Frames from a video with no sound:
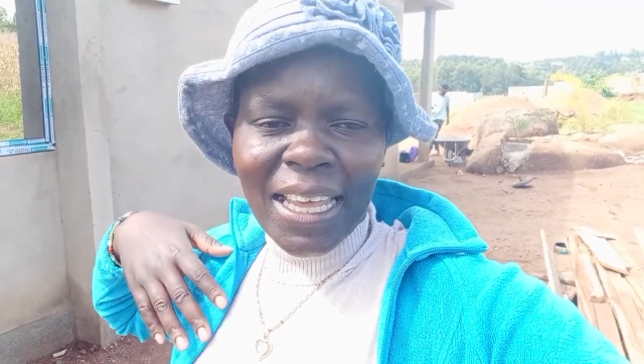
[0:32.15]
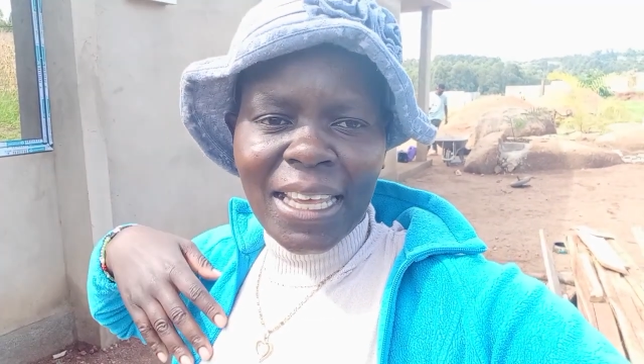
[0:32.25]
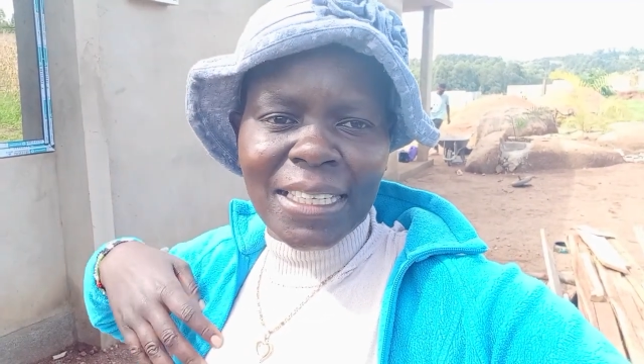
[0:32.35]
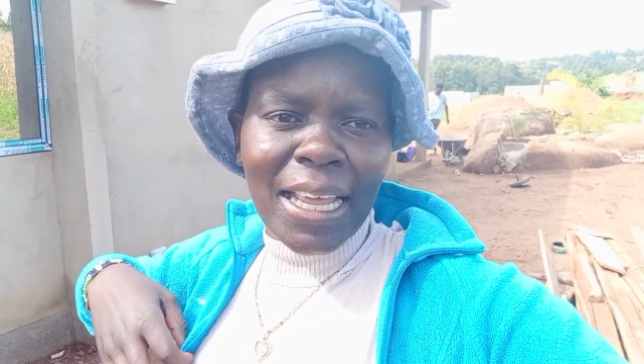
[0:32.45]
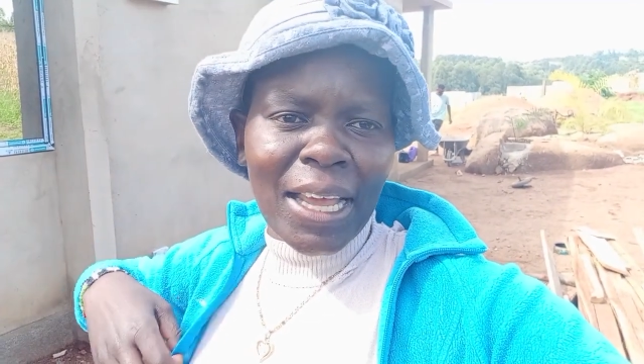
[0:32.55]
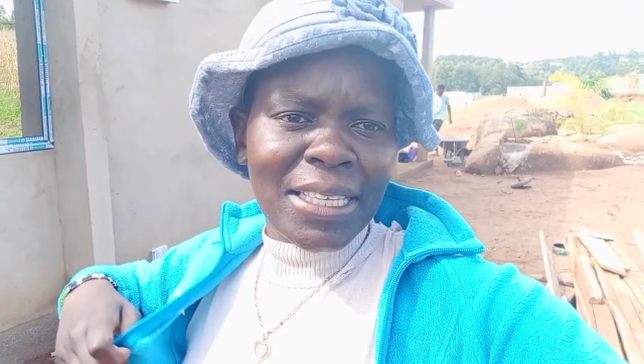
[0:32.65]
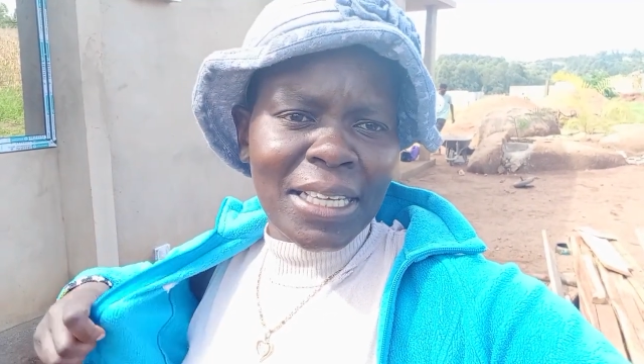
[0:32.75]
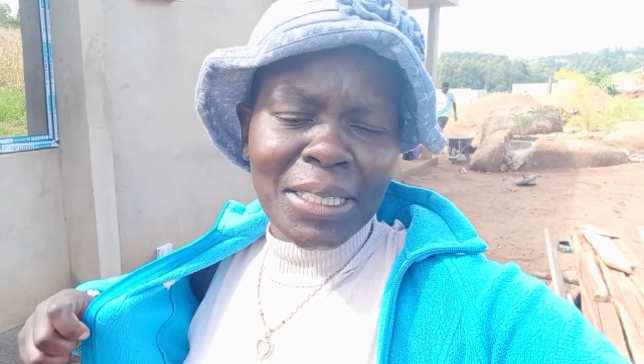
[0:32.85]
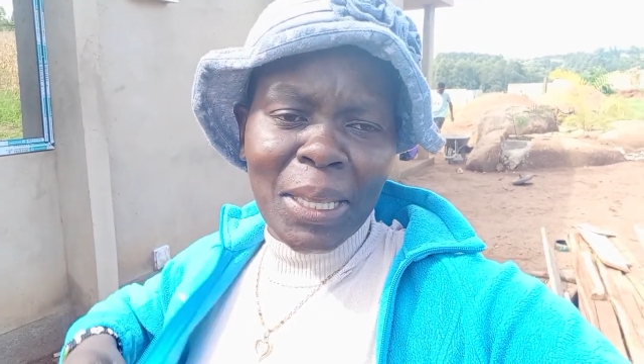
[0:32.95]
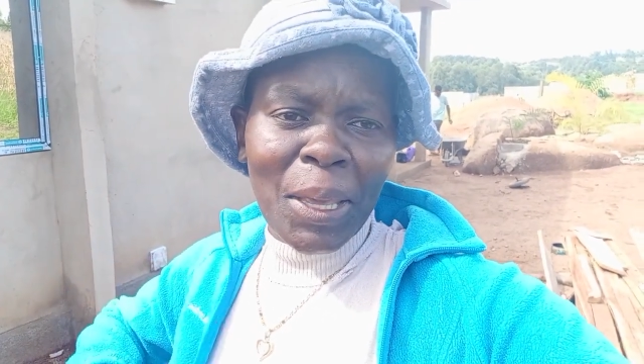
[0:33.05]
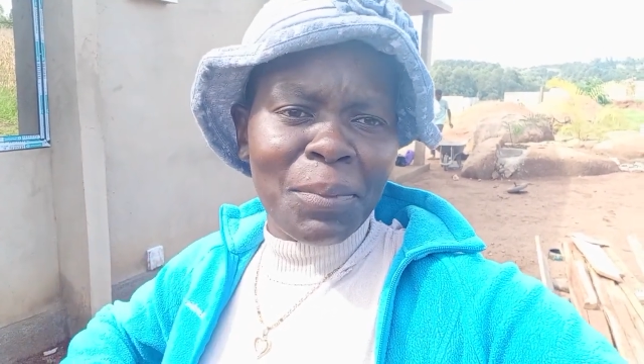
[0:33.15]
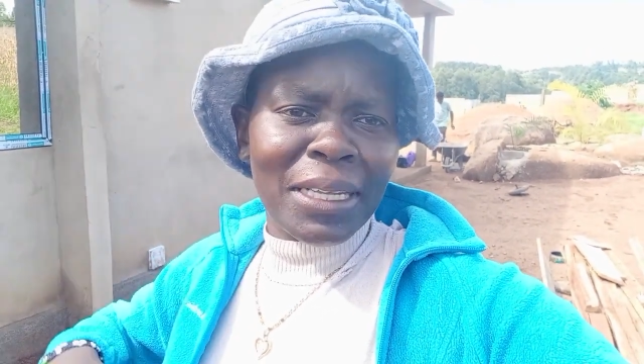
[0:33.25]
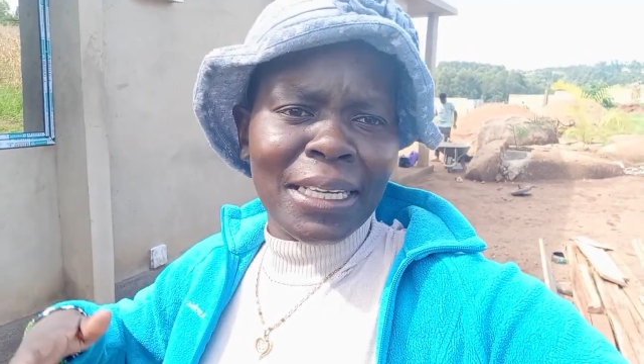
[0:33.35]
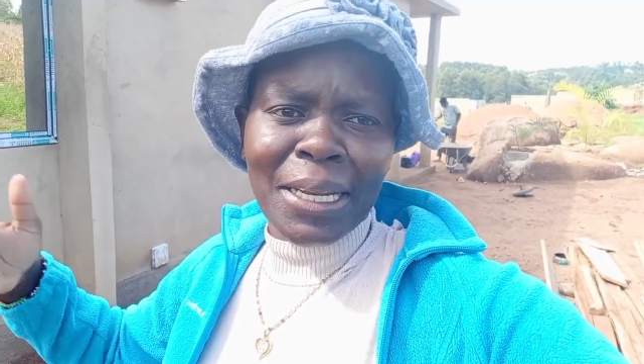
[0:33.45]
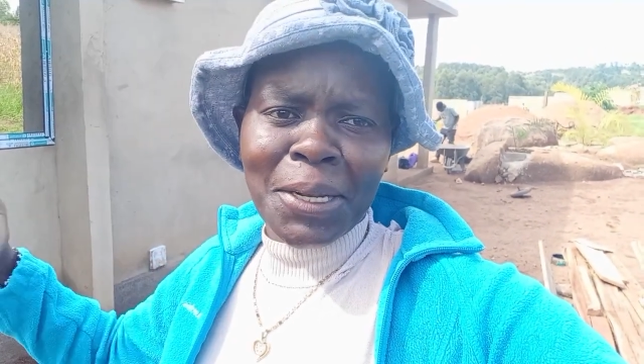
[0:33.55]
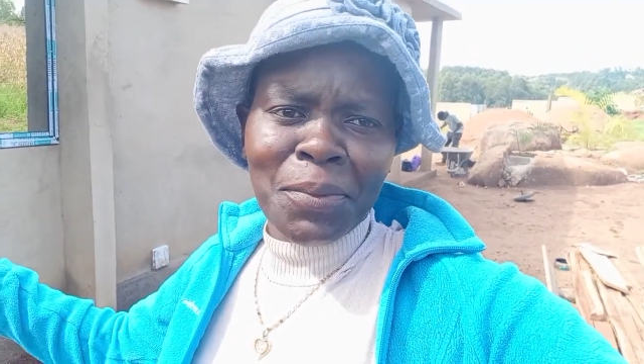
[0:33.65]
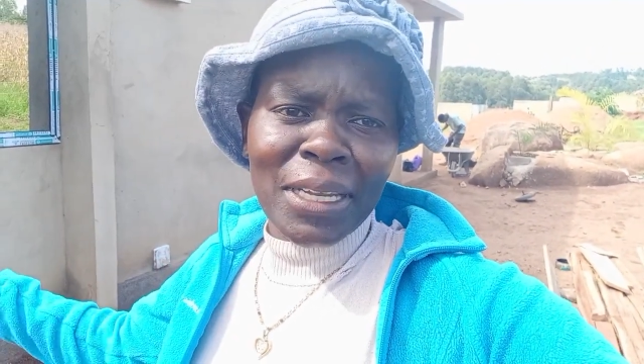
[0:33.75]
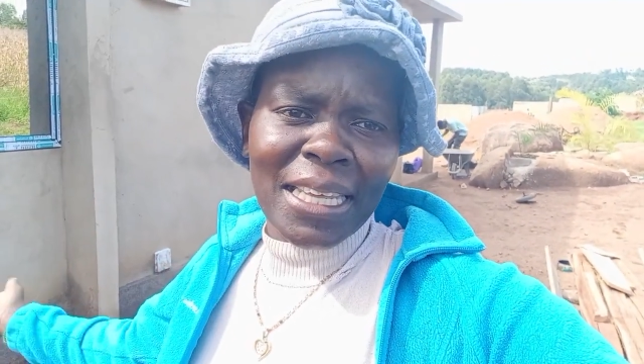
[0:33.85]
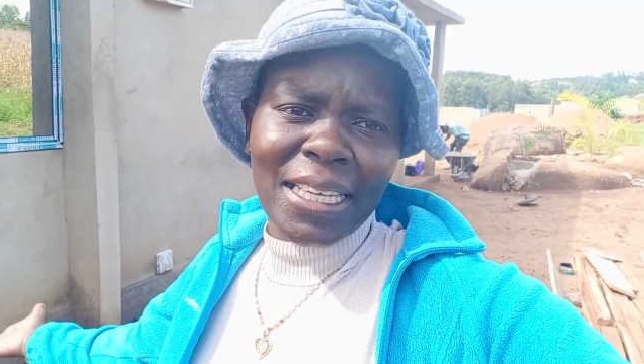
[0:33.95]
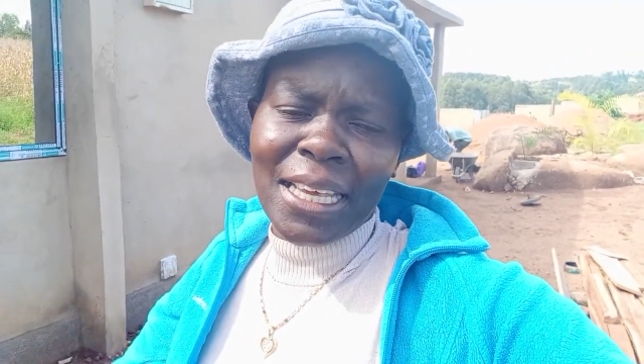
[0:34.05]
And I just came and
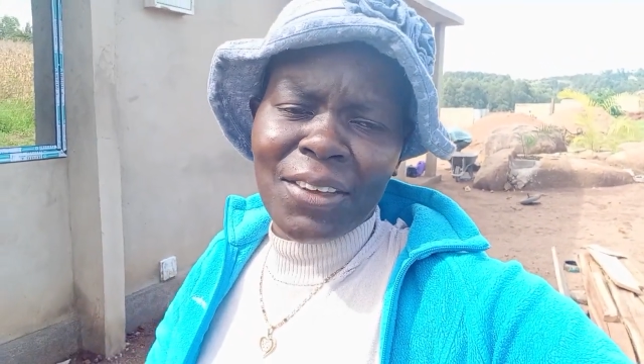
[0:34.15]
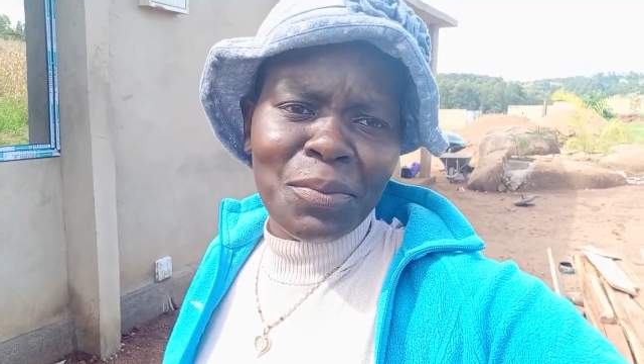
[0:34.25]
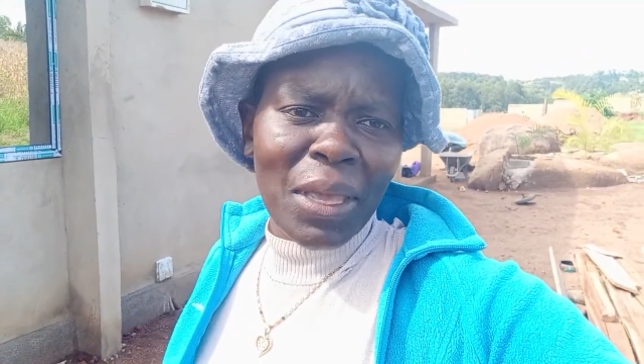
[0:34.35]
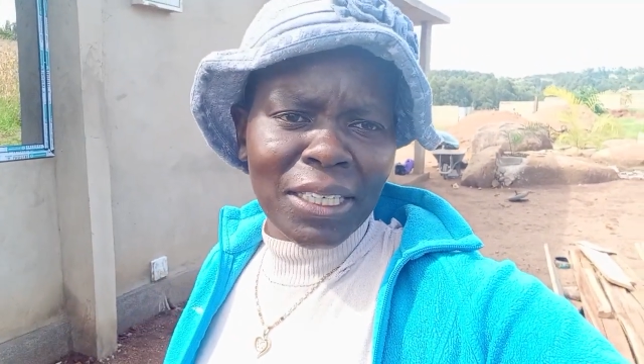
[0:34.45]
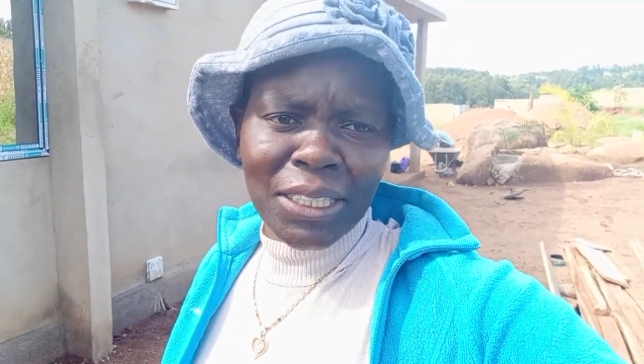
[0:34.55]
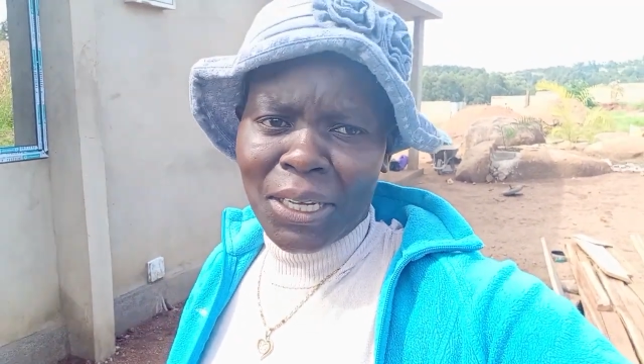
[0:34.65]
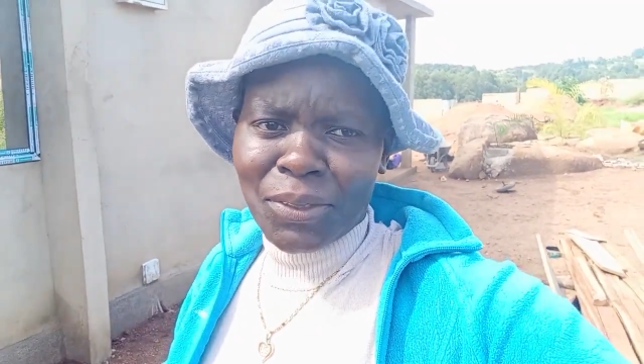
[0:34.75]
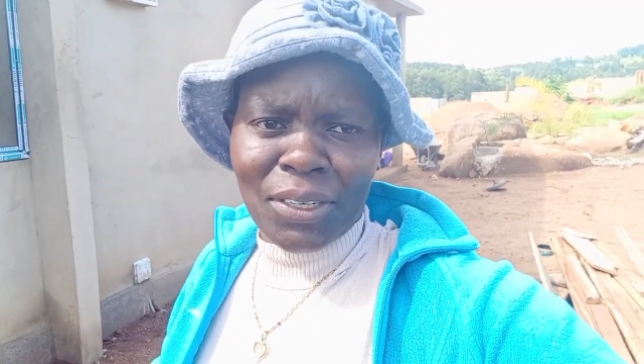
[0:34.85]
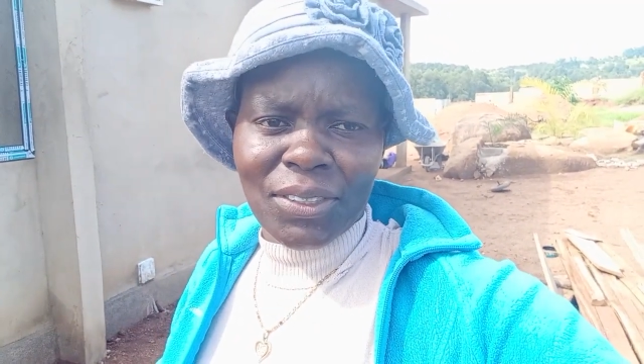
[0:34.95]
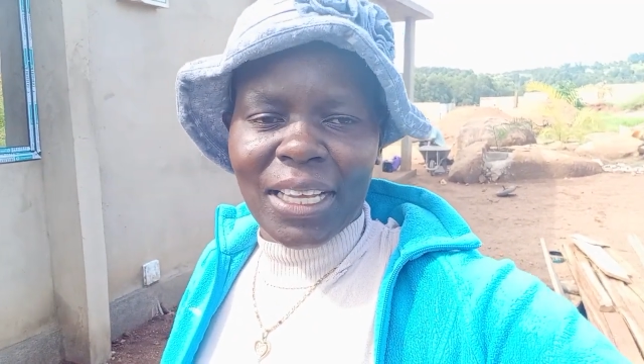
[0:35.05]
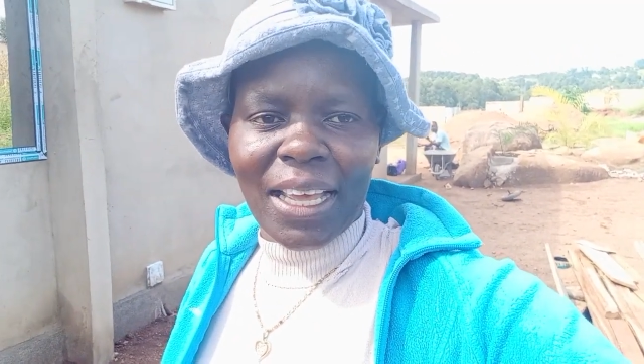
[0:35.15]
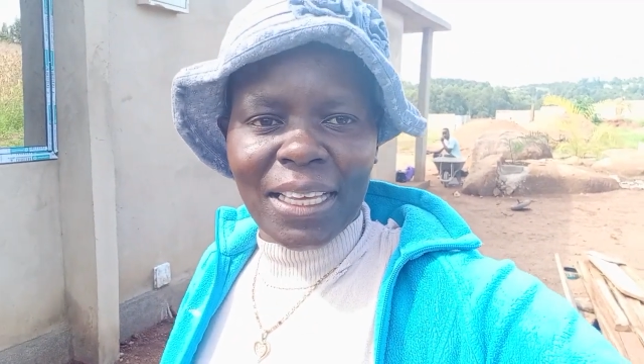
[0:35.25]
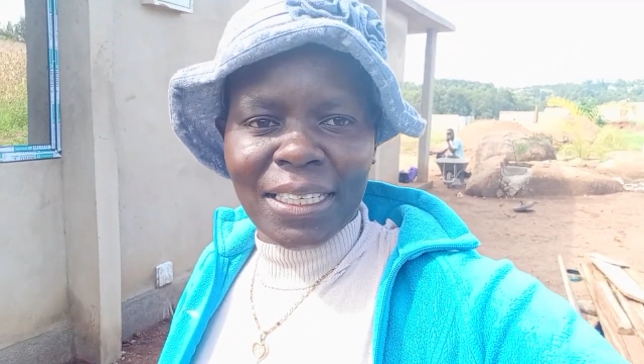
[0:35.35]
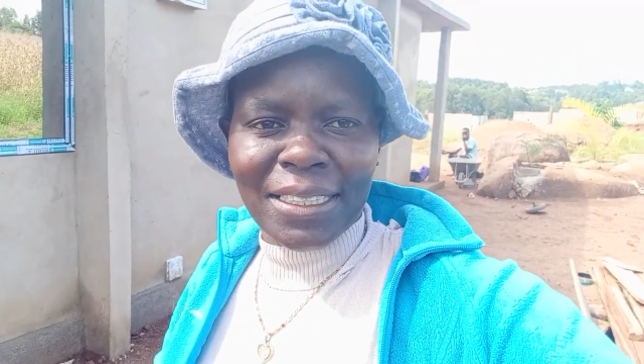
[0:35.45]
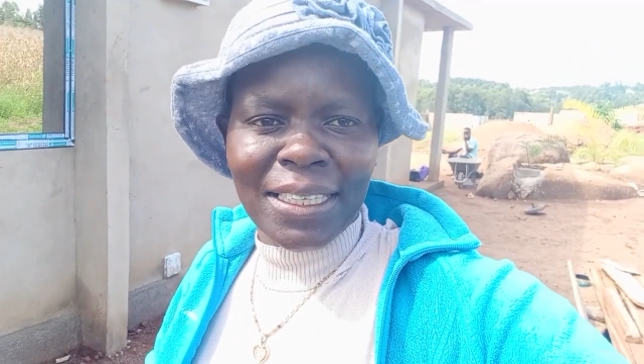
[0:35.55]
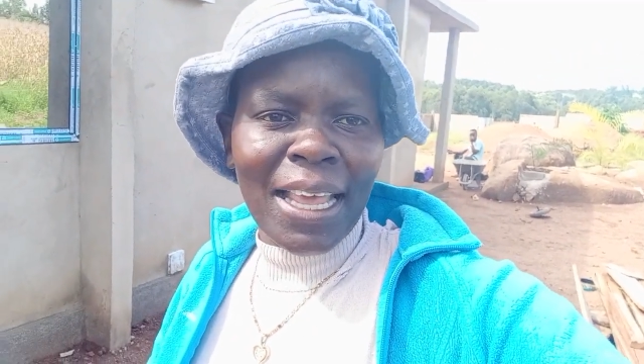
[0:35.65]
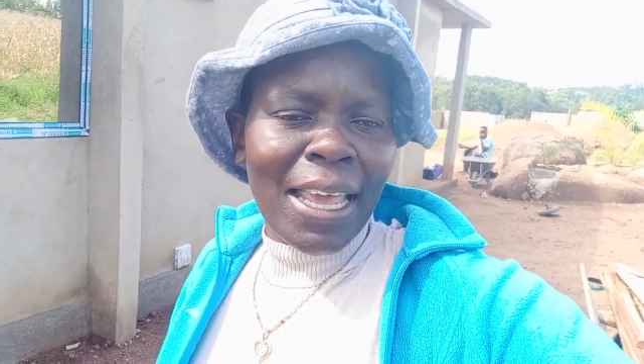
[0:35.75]
randomly he gave me a shout out, guys.